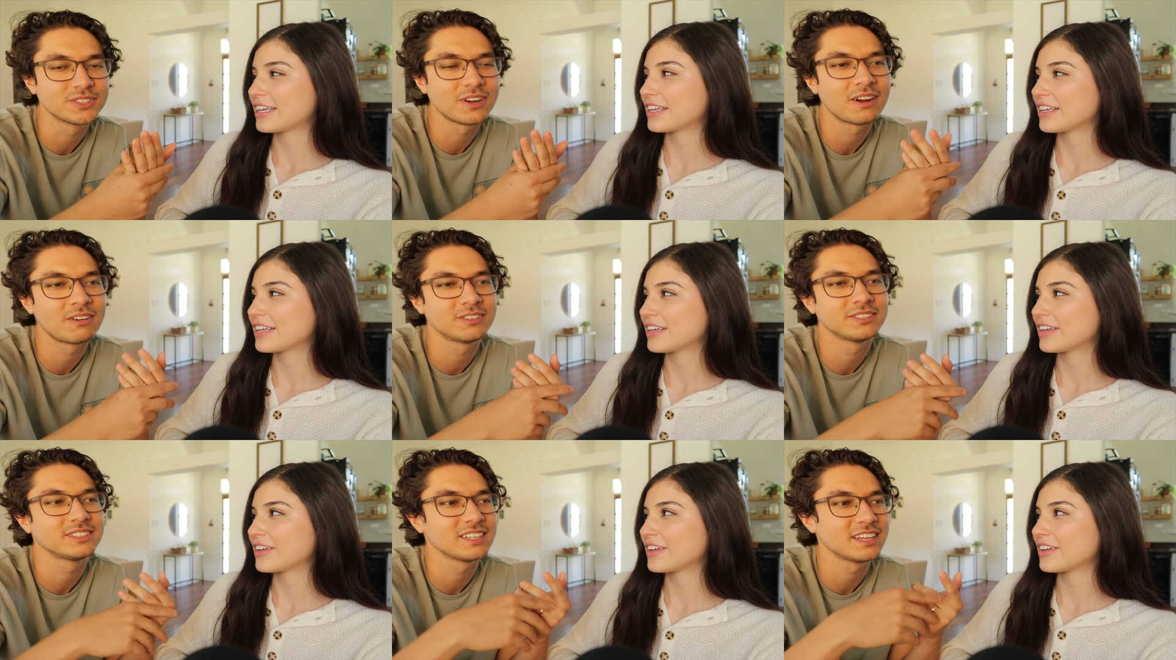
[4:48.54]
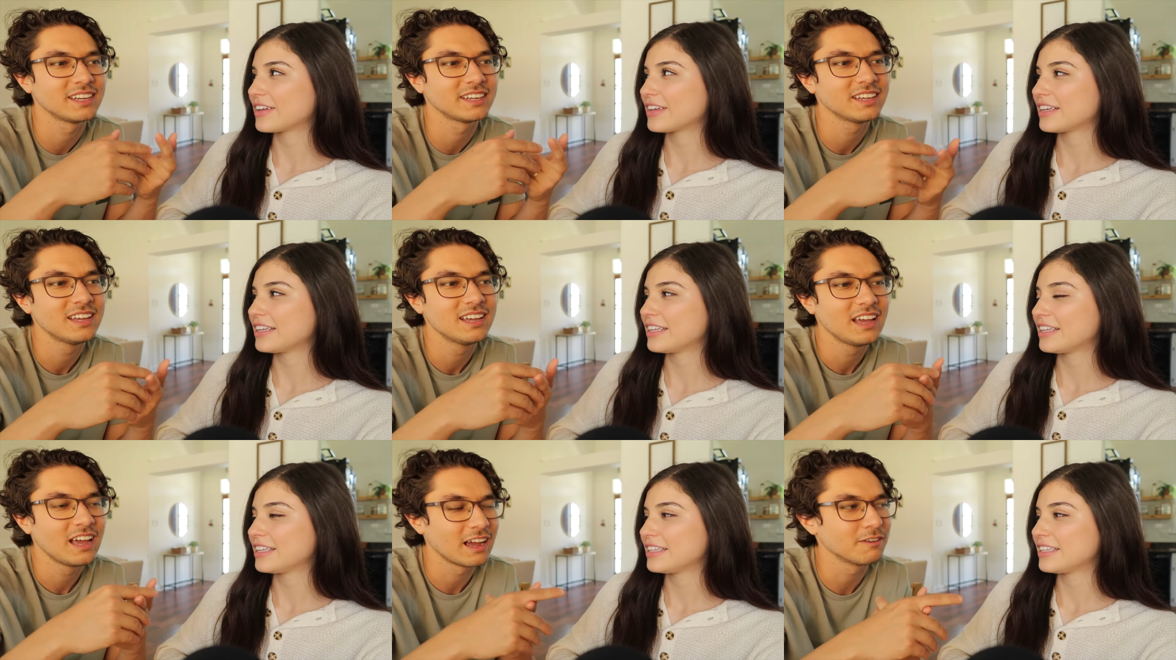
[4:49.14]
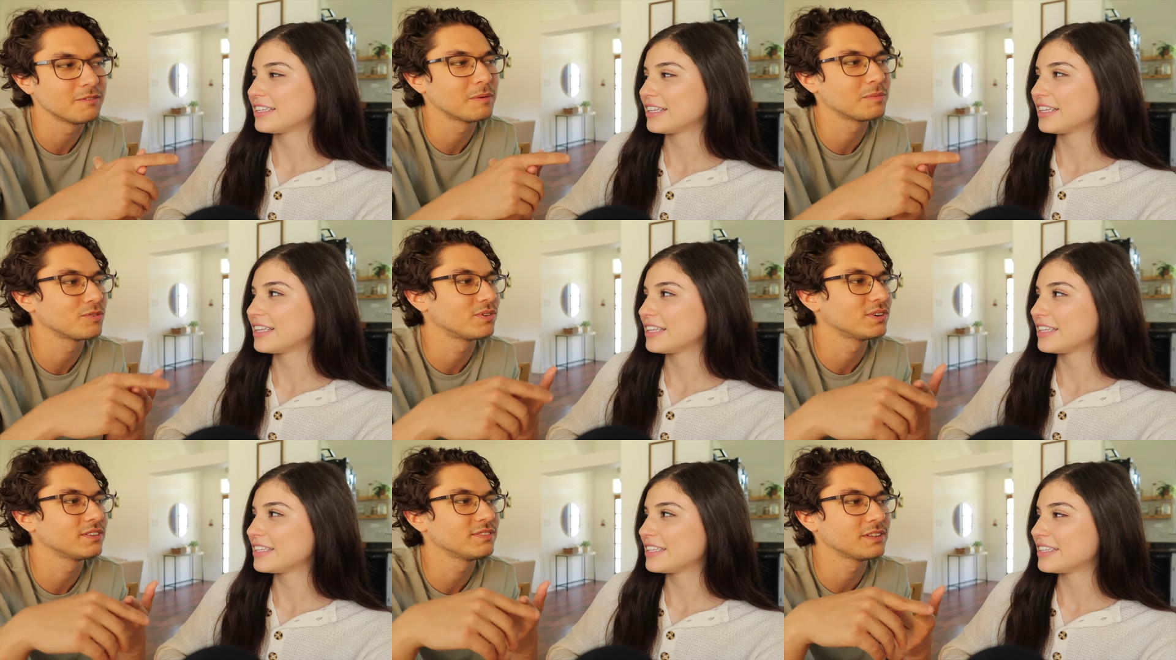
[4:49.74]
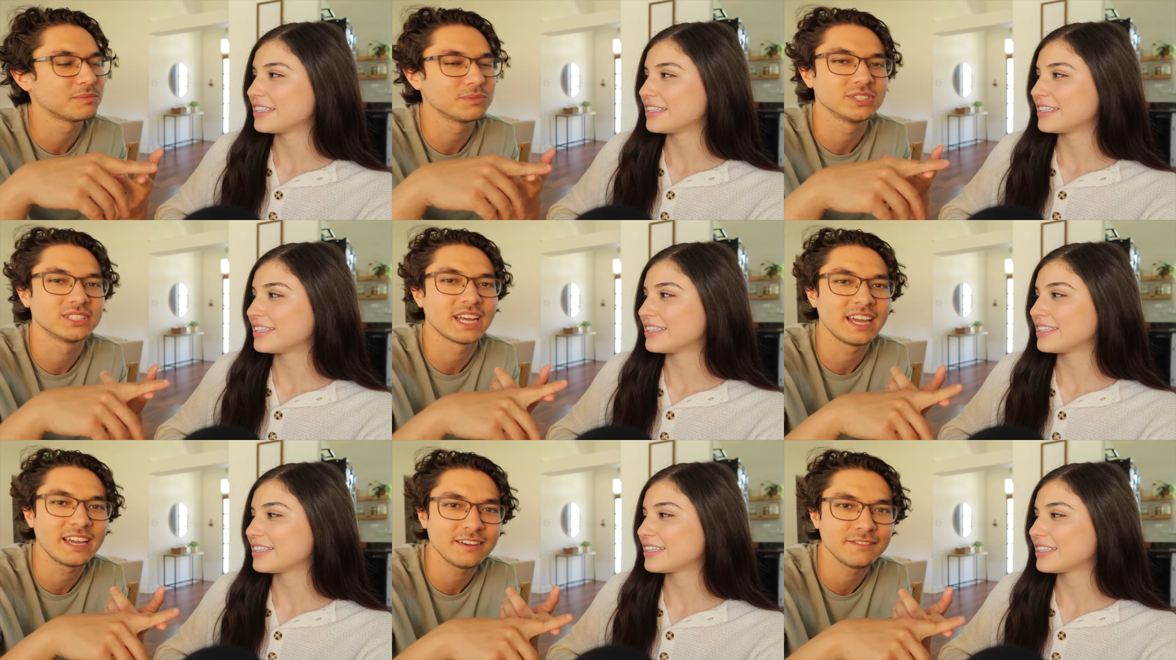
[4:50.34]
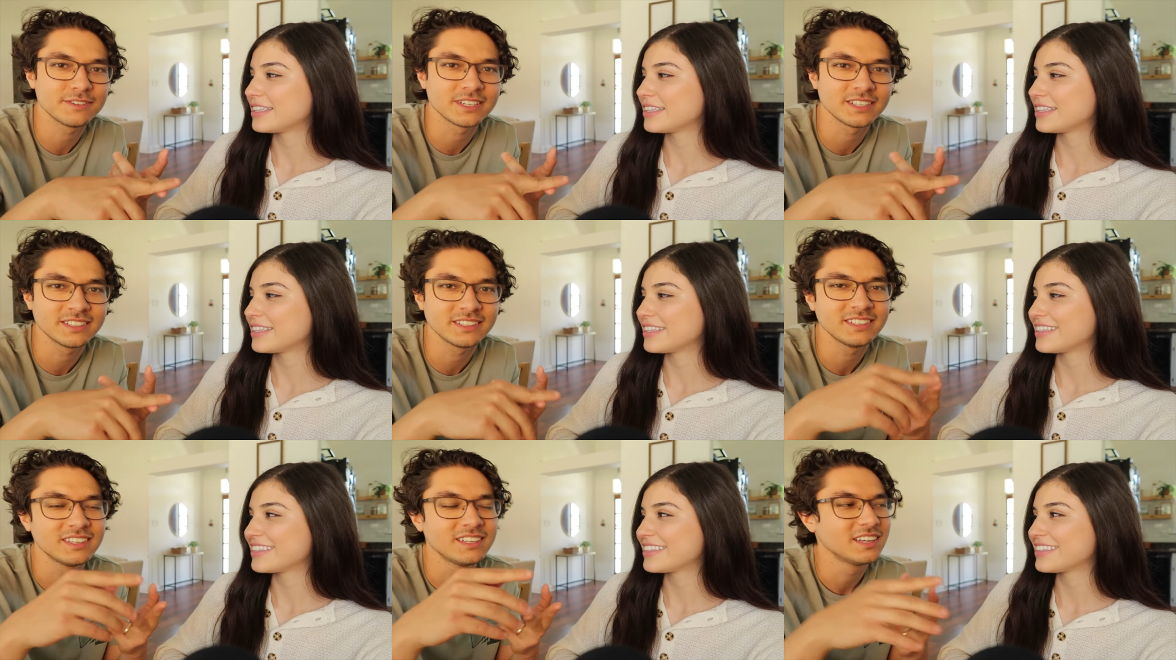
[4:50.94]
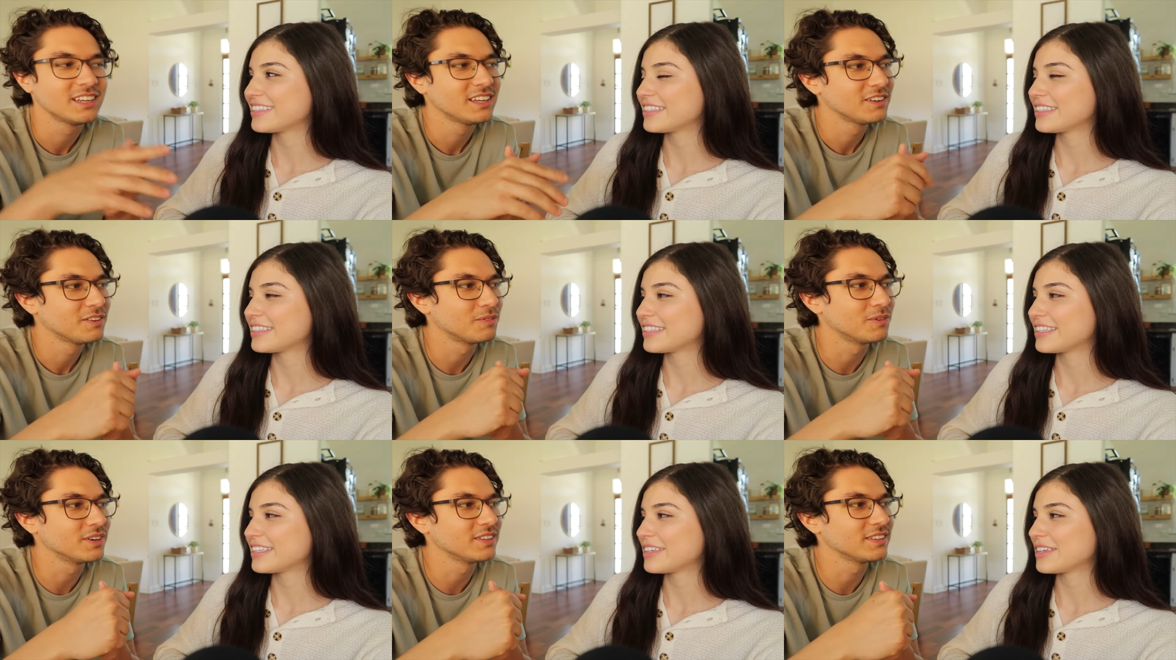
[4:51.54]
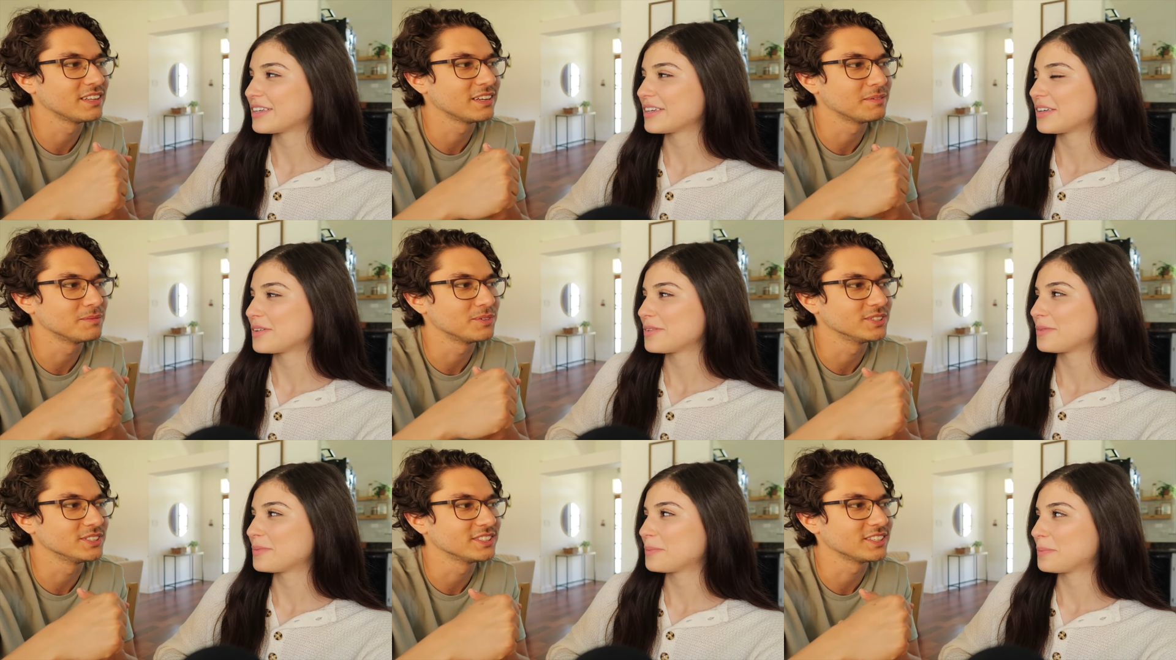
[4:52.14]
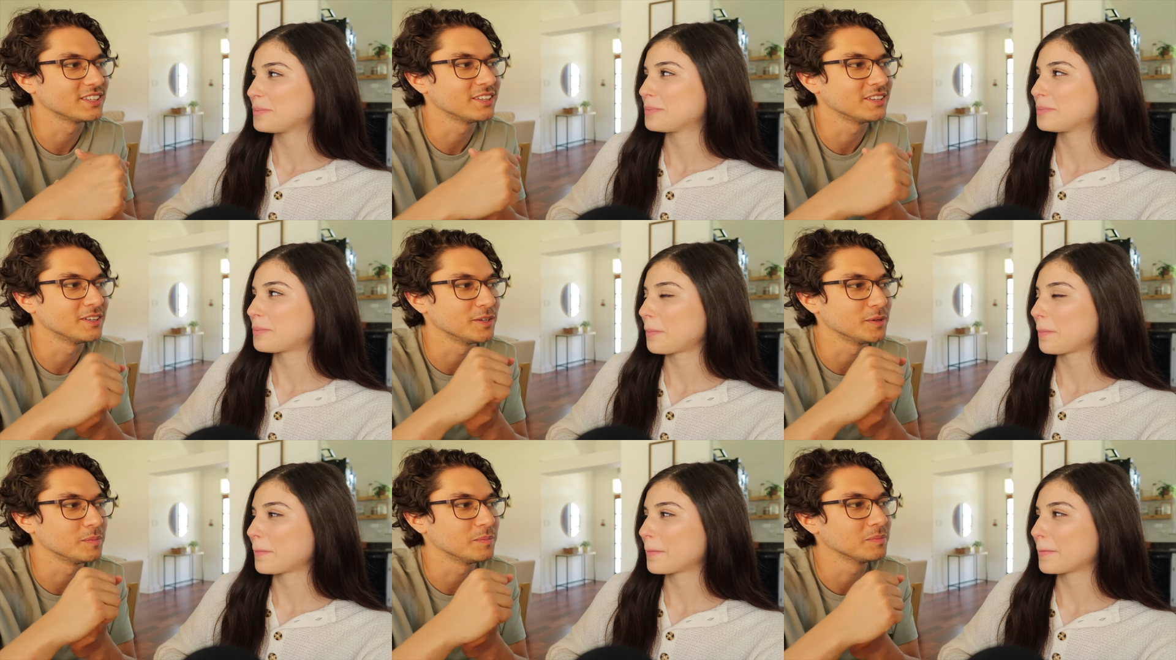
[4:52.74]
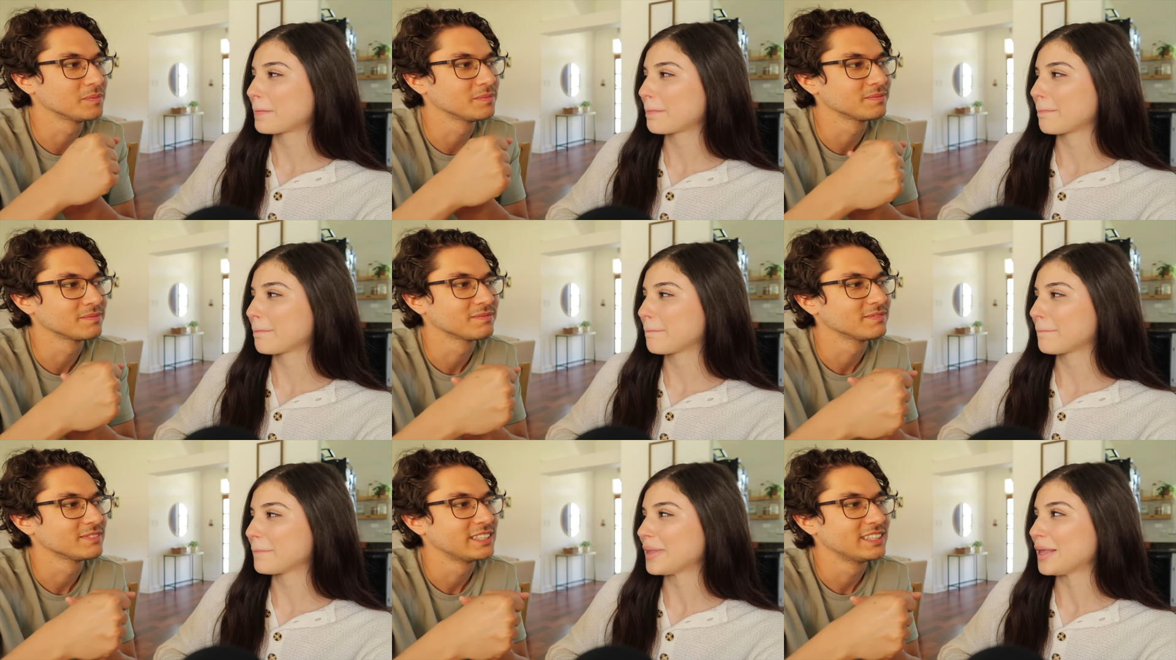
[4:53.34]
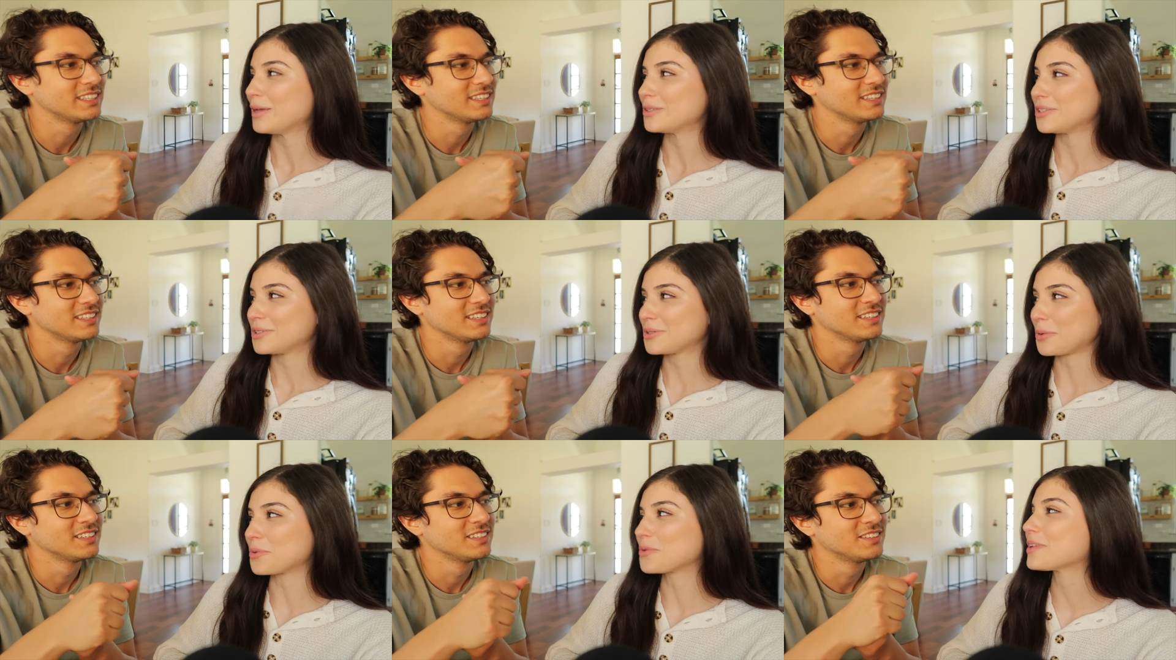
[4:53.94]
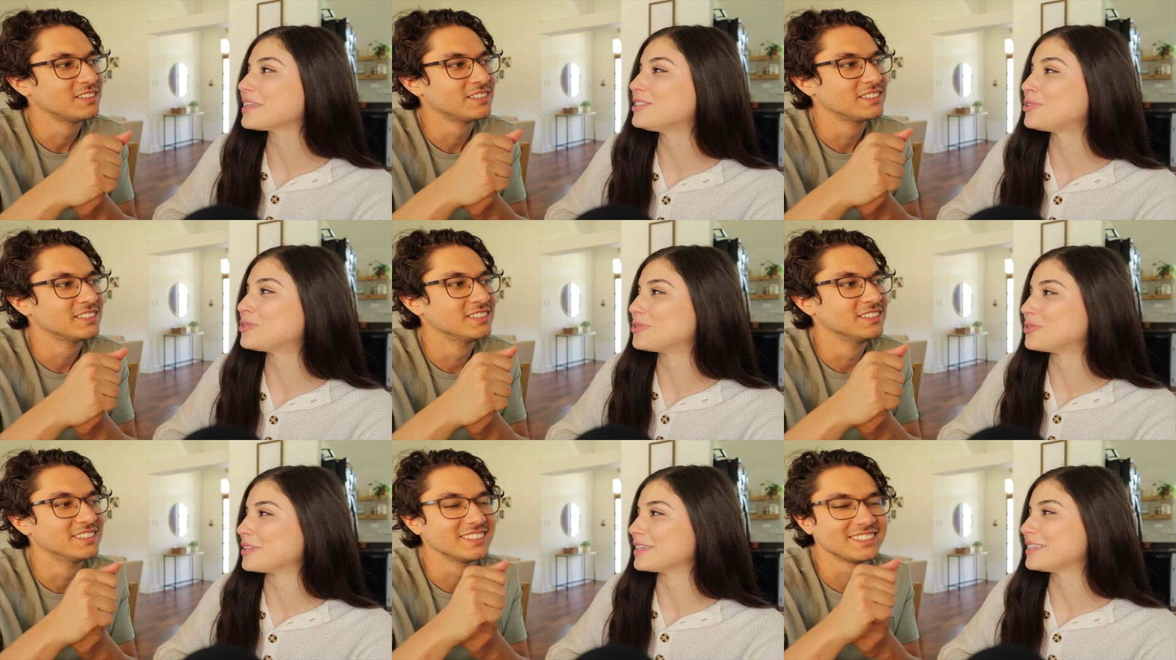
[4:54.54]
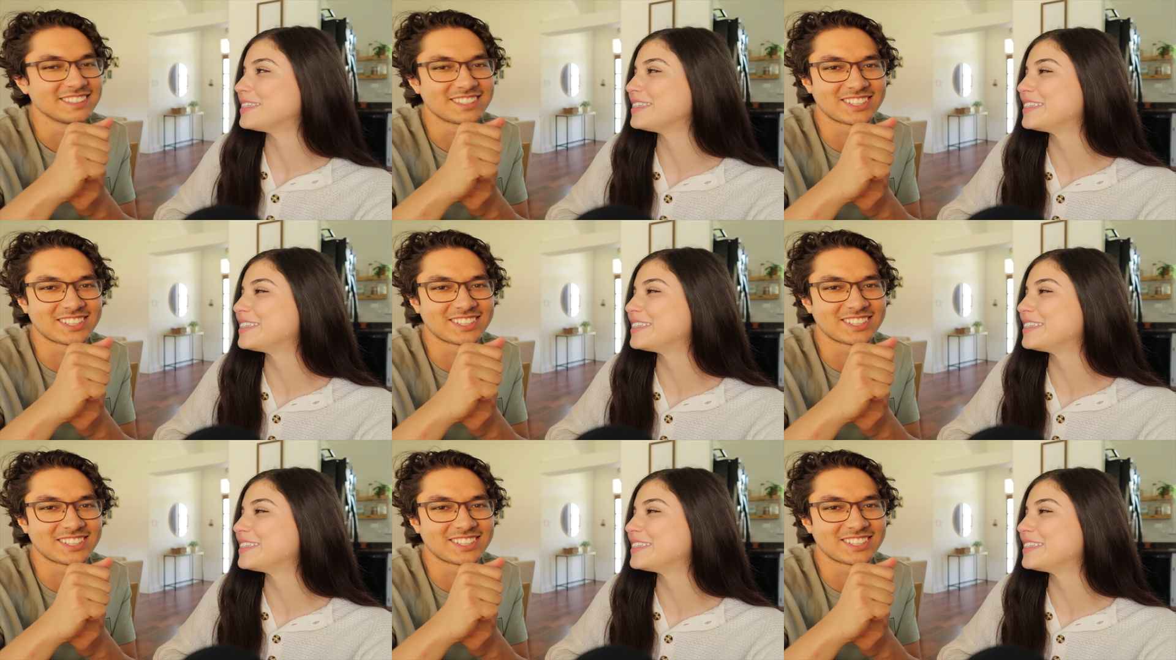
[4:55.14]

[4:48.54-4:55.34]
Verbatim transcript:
Speaker 1: So I was like, I remember one of them was Haven, one of them was um,
Speaker 2: School of Julie,